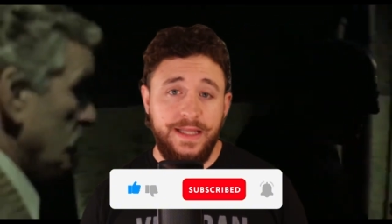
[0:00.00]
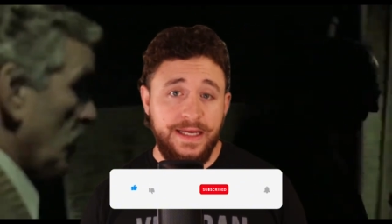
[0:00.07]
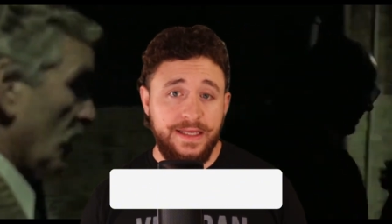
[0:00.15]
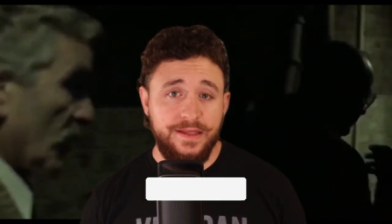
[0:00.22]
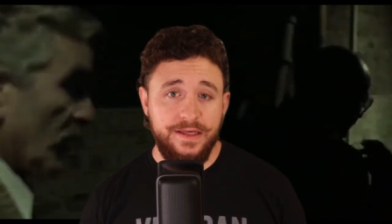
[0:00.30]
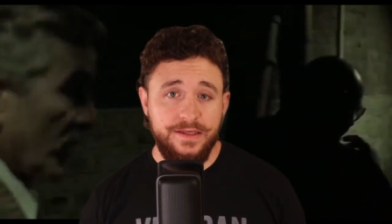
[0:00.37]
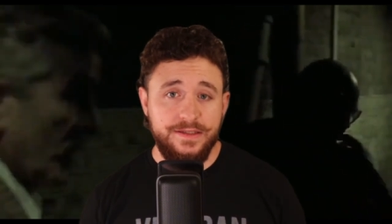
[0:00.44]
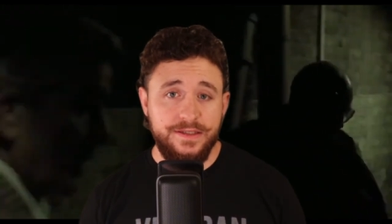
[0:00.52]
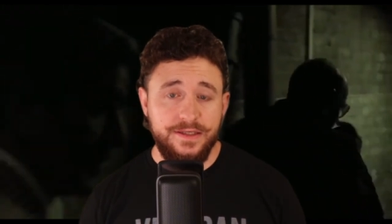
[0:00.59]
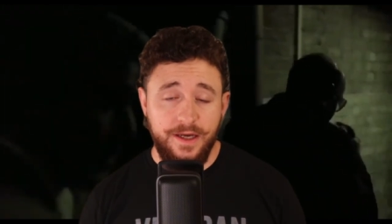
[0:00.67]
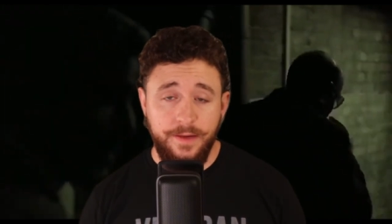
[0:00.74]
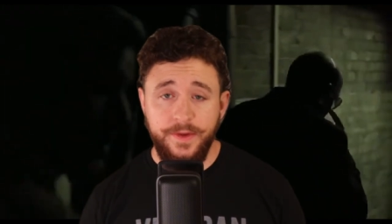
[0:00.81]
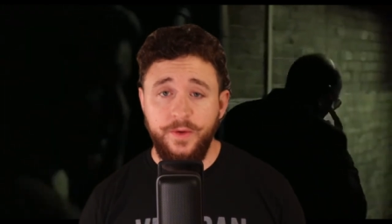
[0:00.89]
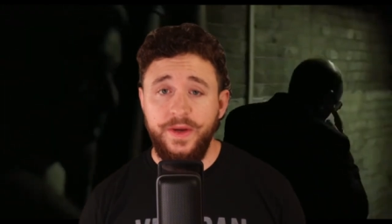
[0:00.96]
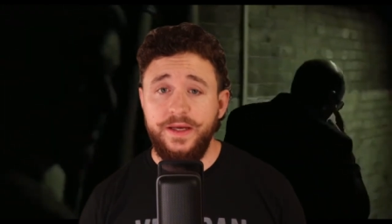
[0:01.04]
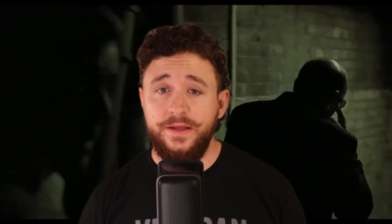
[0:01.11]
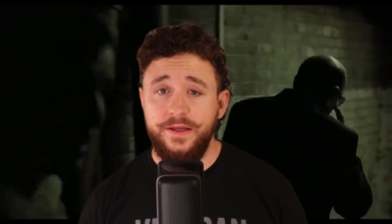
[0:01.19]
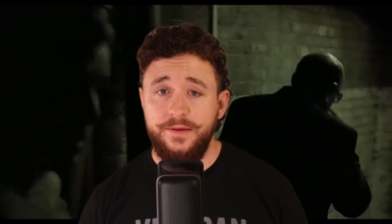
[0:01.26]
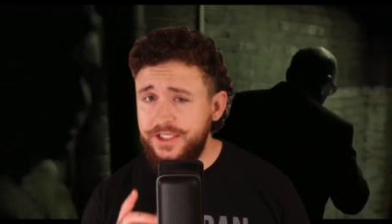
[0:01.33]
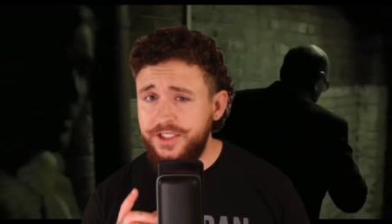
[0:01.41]
like these coming
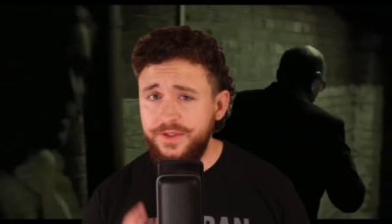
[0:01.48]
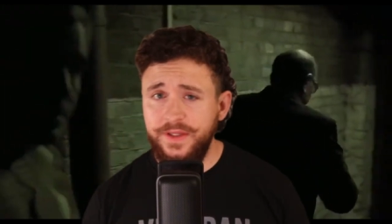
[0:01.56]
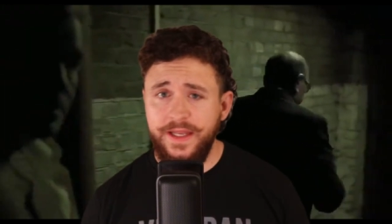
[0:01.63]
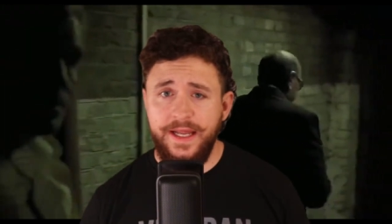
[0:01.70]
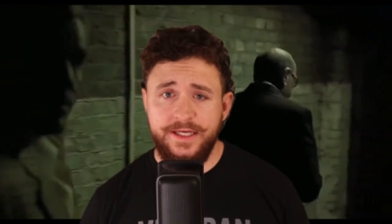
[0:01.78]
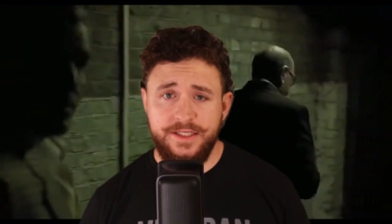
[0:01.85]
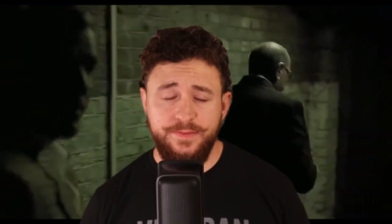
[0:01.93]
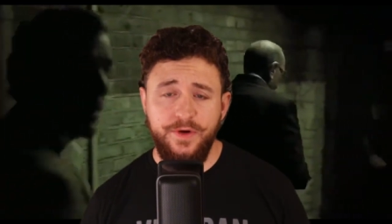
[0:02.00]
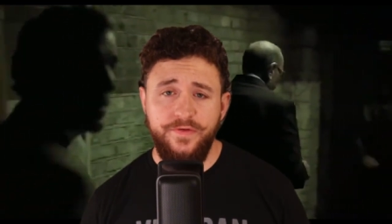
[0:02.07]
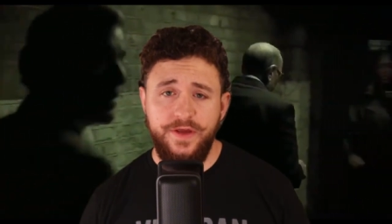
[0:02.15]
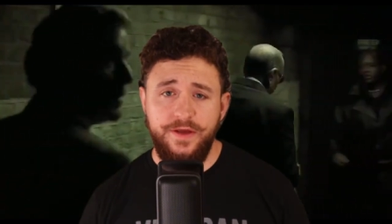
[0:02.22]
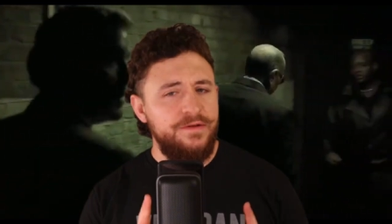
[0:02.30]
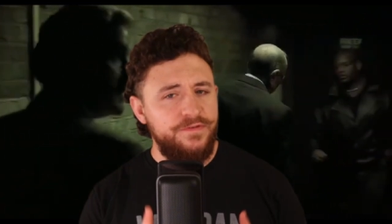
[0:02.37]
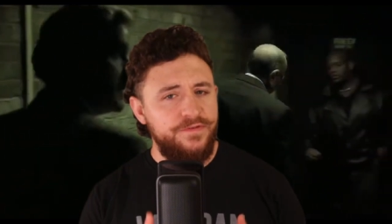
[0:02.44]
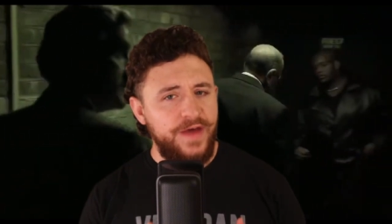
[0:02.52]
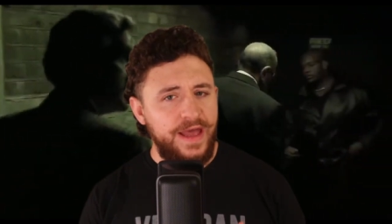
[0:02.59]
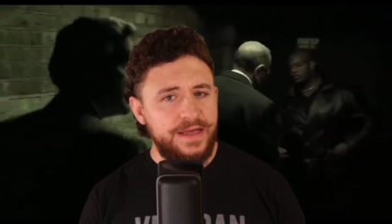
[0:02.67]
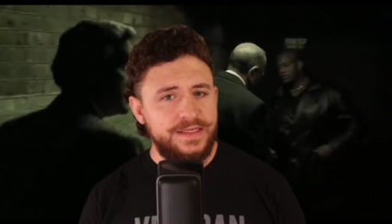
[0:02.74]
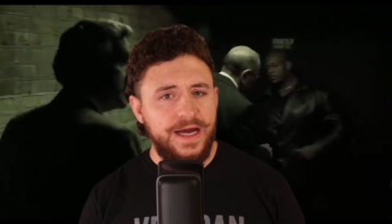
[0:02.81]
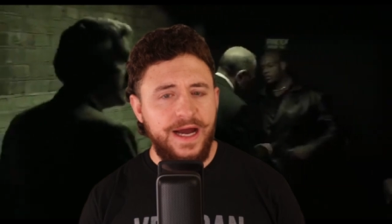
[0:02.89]
weekly. Catch you in the next movie. In
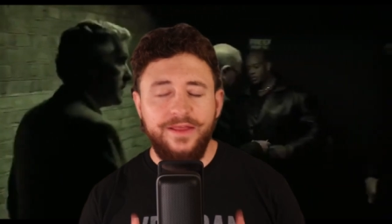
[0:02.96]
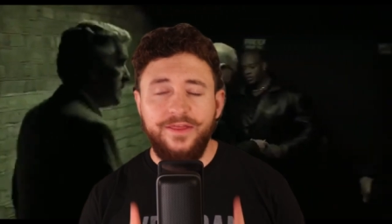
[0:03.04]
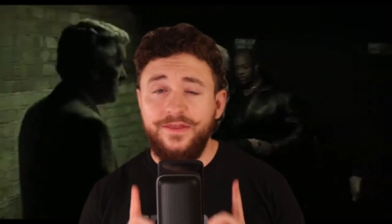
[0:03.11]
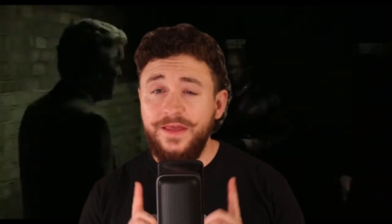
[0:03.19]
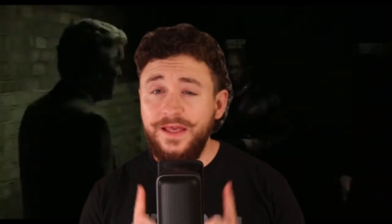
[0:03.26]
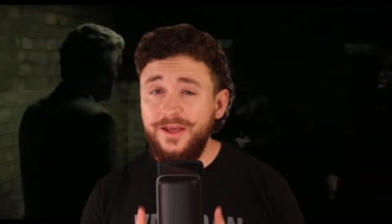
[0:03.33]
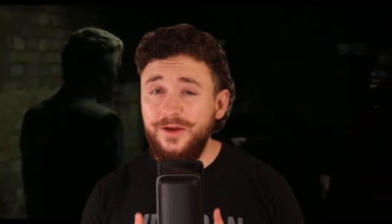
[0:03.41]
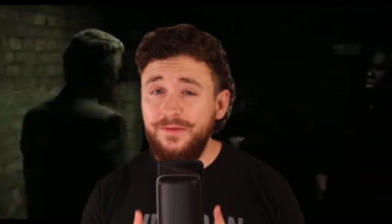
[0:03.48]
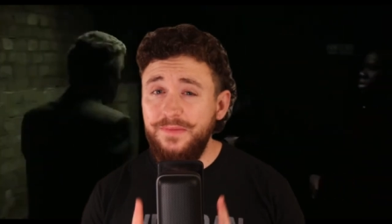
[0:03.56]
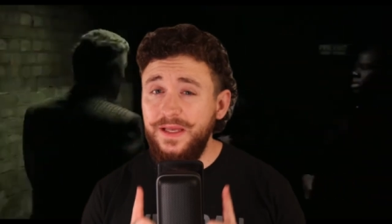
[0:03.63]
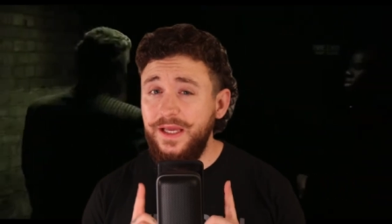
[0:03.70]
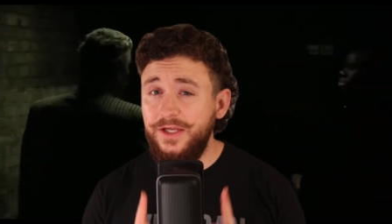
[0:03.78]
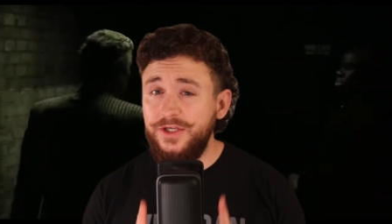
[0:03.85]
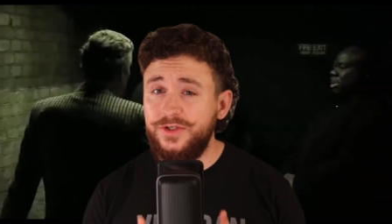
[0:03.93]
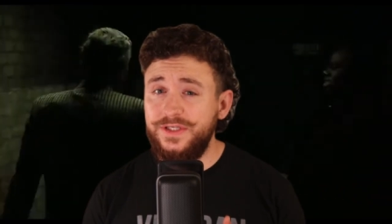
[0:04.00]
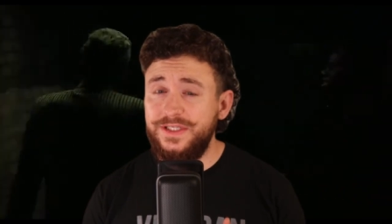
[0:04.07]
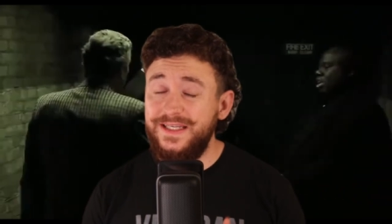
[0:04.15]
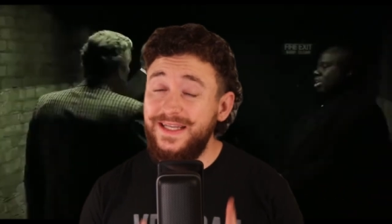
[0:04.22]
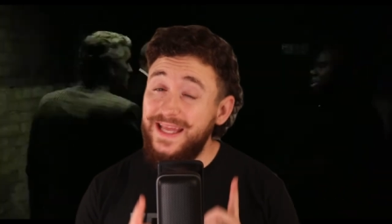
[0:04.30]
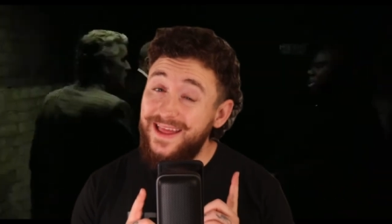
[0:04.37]
fact, I think you'd be
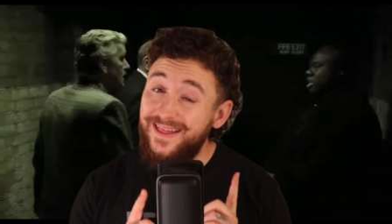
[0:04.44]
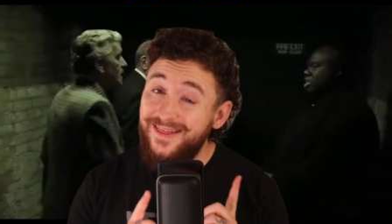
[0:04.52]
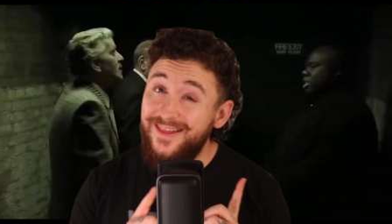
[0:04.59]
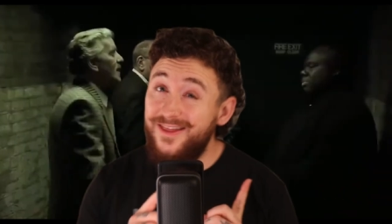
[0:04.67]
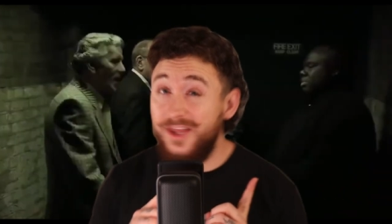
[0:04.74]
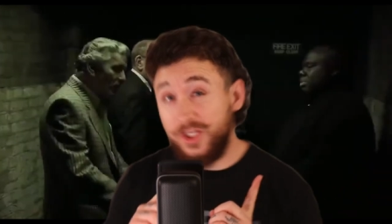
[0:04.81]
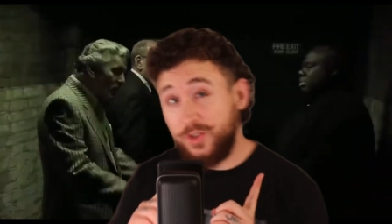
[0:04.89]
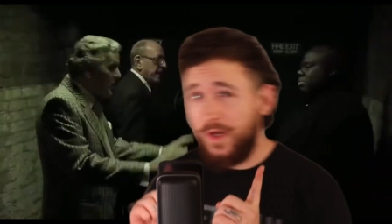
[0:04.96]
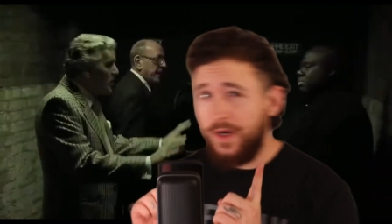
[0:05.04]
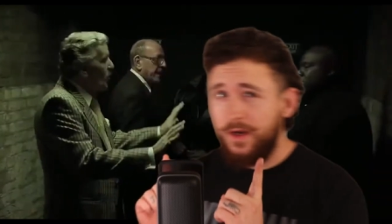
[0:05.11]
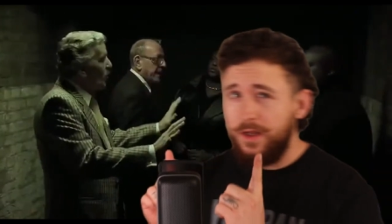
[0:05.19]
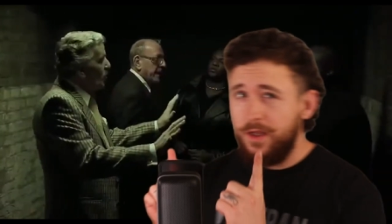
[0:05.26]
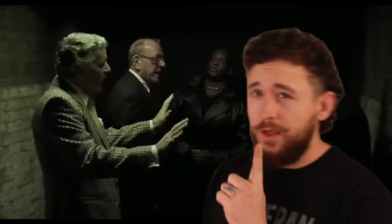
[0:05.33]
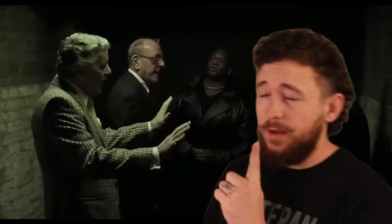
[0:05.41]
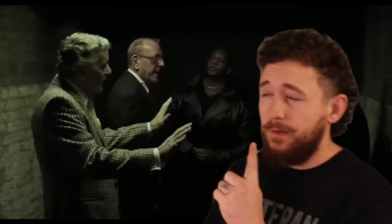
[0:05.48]
interested in this one.